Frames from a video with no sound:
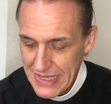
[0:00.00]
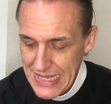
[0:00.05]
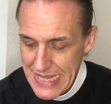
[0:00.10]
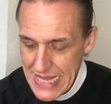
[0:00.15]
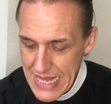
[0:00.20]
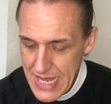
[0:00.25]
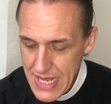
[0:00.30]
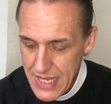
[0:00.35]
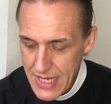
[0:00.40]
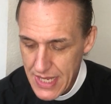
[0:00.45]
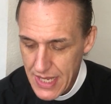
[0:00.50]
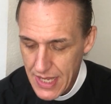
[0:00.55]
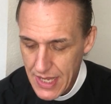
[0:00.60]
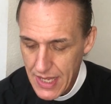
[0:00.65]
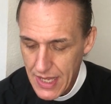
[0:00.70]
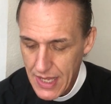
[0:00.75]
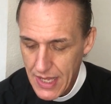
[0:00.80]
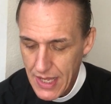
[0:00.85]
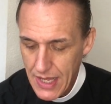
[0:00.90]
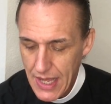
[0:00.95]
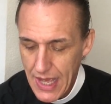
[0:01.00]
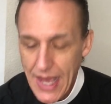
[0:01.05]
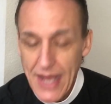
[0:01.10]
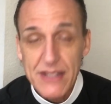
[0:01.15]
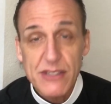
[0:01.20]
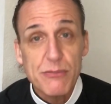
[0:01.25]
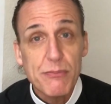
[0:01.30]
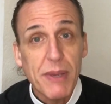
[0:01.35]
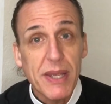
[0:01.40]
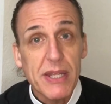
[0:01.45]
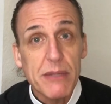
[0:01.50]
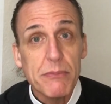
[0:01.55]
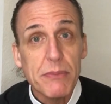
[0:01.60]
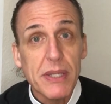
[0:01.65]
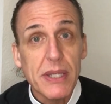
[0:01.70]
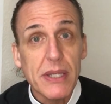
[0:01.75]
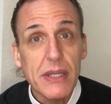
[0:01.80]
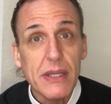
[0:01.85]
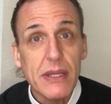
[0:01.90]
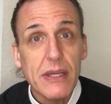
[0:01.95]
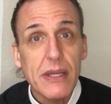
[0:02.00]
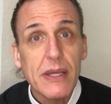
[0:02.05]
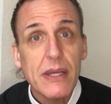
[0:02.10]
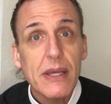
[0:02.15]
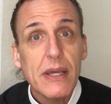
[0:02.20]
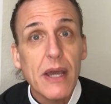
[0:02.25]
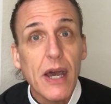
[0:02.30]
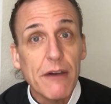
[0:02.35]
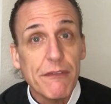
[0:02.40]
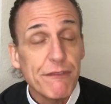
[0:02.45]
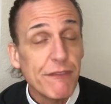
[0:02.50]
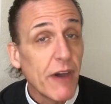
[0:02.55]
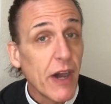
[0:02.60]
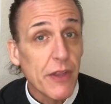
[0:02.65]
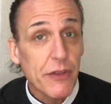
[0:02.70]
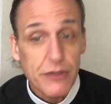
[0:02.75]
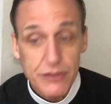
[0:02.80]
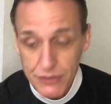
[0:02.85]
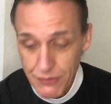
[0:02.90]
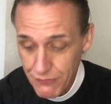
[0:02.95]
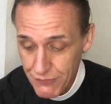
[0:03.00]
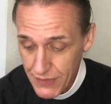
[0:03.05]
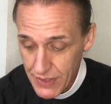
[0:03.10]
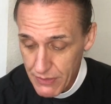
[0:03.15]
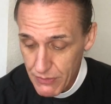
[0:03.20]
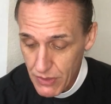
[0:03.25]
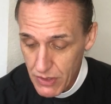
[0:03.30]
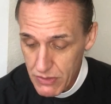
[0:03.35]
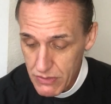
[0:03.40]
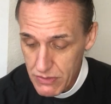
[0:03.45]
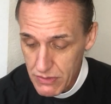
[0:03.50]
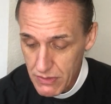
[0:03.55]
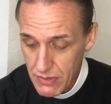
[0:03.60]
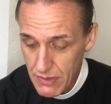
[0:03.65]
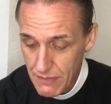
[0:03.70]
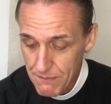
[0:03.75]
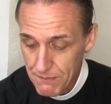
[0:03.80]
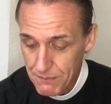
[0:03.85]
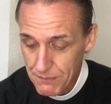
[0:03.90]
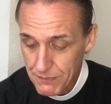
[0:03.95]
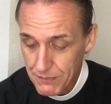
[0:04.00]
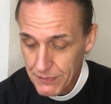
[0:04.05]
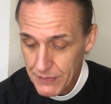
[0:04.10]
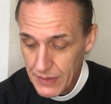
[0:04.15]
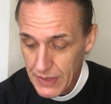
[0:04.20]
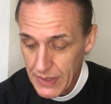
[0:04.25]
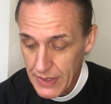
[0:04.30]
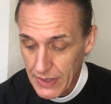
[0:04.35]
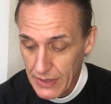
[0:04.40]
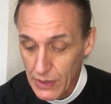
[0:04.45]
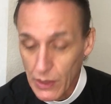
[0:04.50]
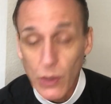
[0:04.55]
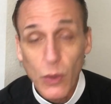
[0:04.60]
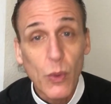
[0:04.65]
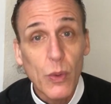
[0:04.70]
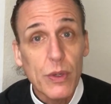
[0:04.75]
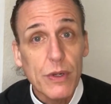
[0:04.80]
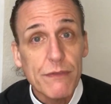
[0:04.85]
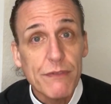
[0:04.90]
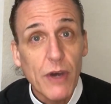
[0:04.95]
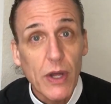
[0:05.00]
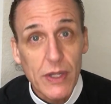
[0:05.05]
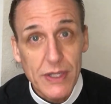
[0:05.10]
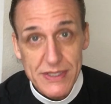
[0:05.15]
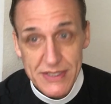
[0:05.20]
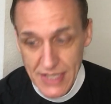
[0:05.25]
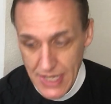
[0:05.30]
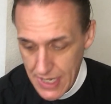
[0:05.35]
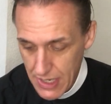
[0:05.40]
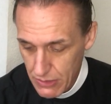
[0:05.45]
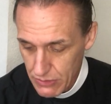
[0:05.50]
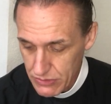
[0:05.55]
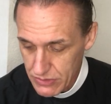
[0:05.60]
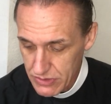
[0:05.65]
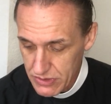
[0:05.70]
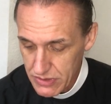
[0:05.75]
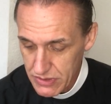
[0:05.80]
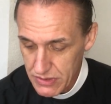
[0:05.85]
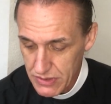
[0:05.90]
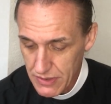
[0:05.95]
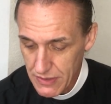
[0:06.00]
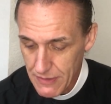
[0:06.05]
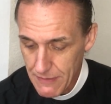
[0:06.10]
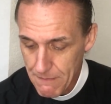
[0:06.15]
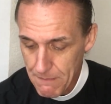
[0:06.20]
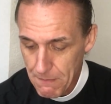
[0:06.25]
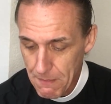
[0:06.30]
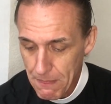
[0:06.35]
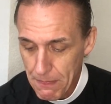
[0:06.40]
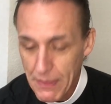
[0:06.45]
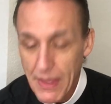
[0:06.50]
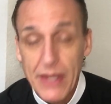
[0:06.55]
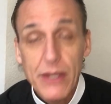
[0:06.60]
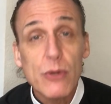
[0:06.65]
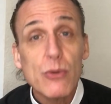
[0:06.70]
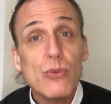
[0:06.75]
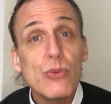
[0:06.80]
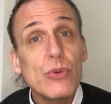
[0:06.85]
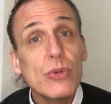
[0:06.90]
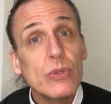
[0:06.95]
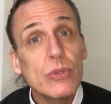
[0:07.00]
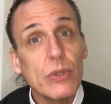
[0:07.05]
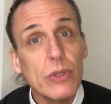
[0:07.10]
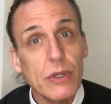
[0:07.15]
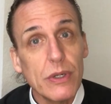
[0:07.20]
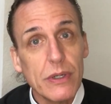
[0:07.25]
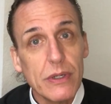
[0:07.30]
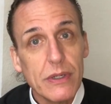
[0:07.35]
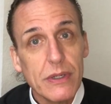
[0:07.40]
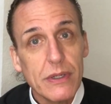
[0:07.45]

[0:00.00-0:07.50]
He has made me a father to Pharaoh, and lord of all his house, and a ruler